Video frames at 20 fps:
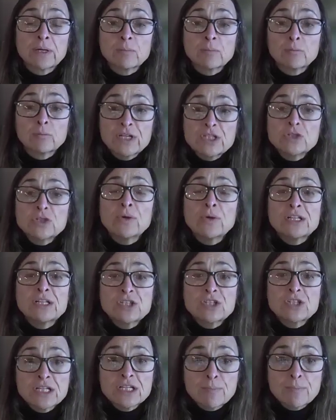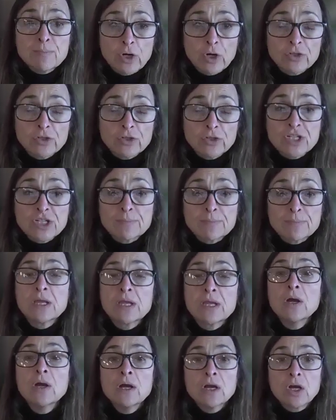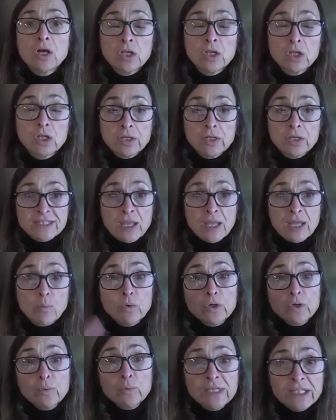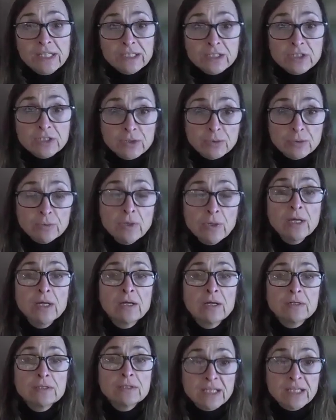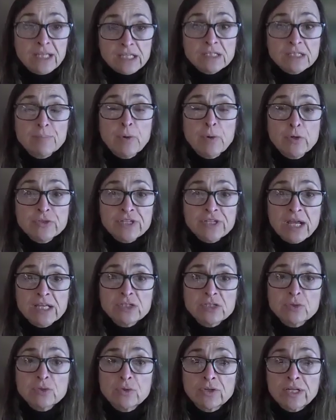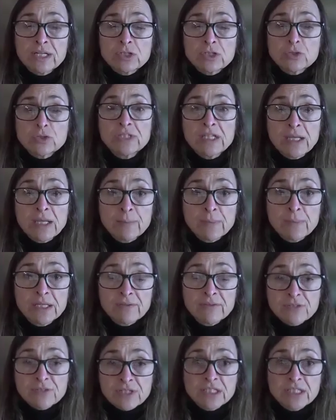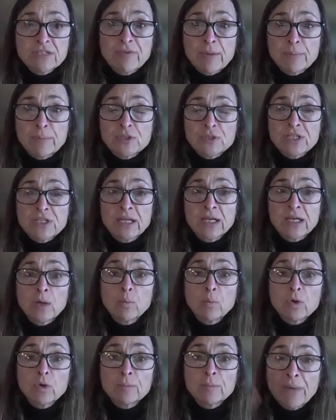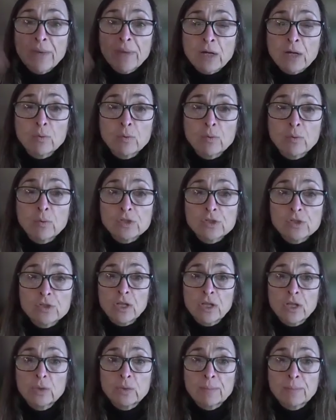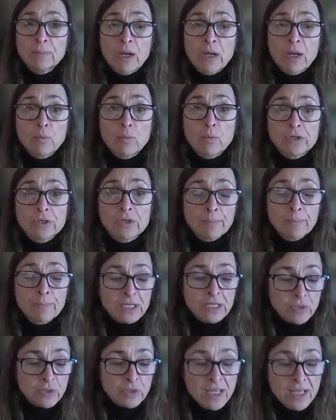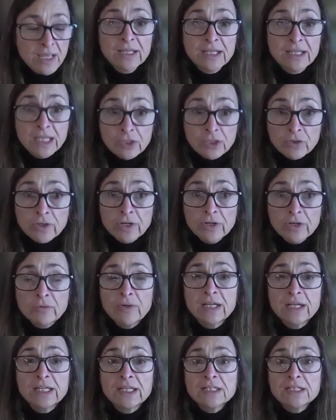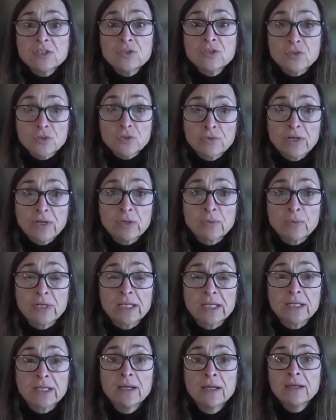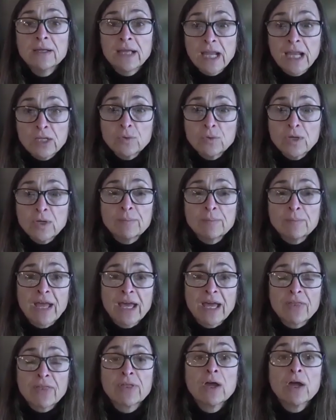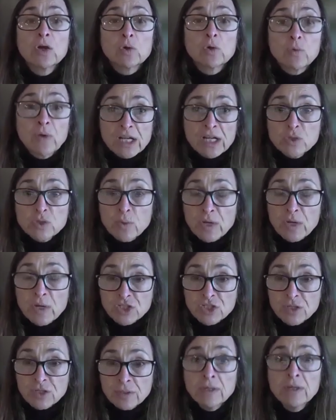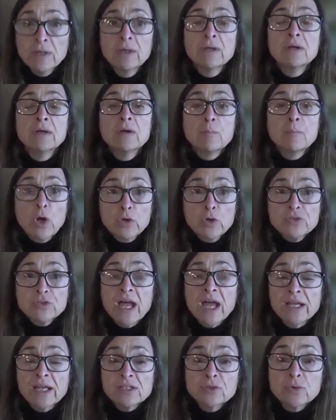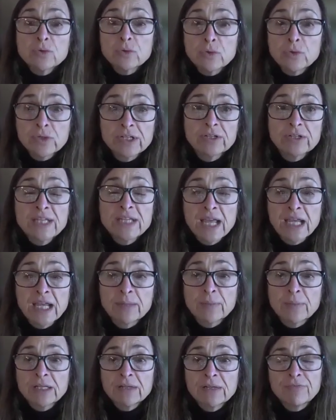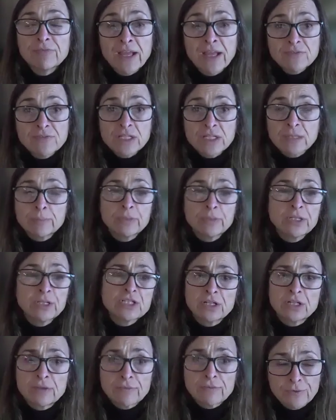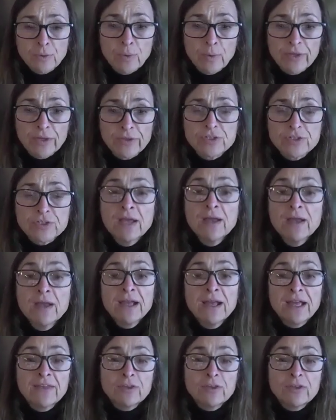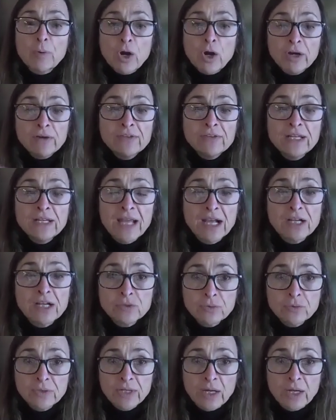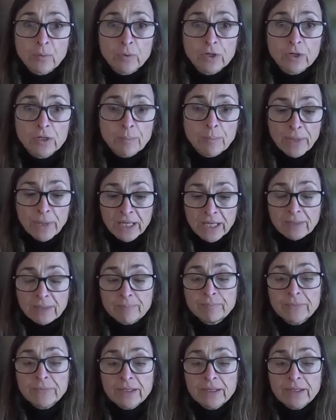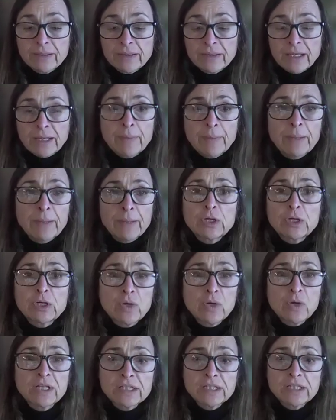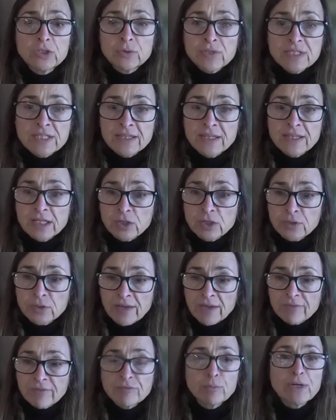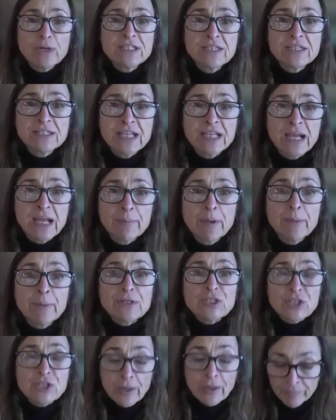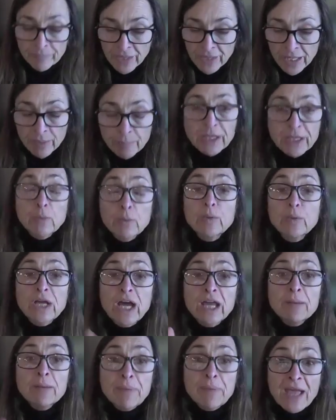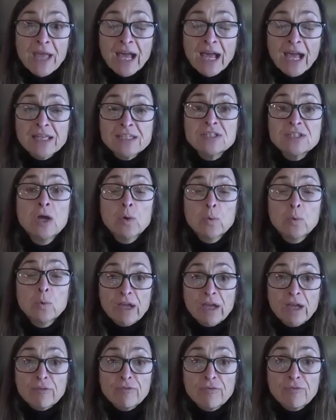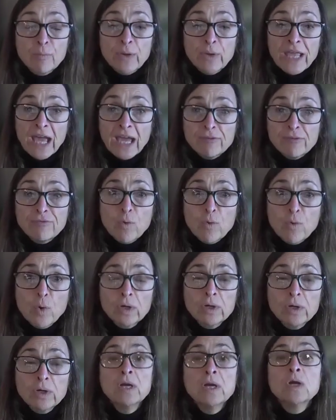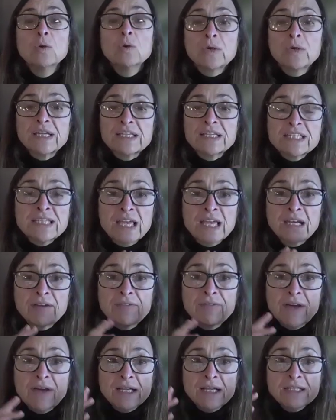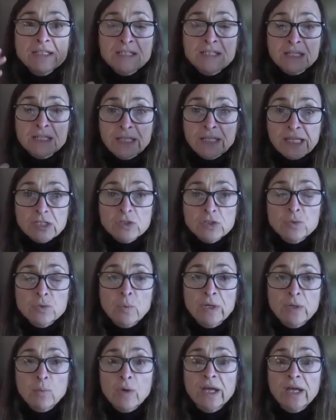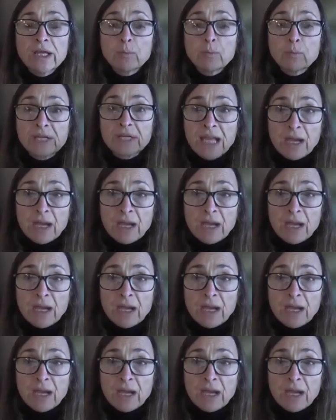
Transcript: regional education partnerships say, what do we need to do to get to post-high school credential attainment of 65%, and work backwards on the following metrics: kindergarten readiness, 3rd grade reading, 8th grade math, graduation, post-high school career attainment, FAFSA completion, and a few others. And they're part of a national network, but I'm going to quickly do this and then you can have the rest of the time. I'm going to stop. But anyway, we got it passed. We had 4, we incentivized in late 21, and we